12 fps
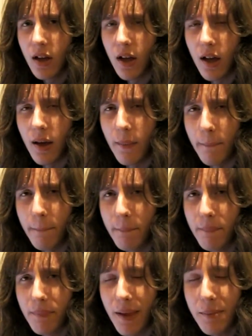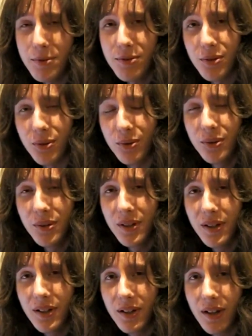That was cool.
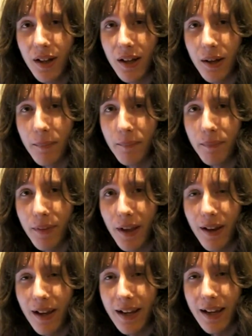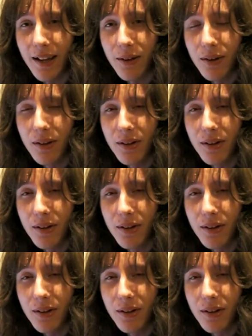I like how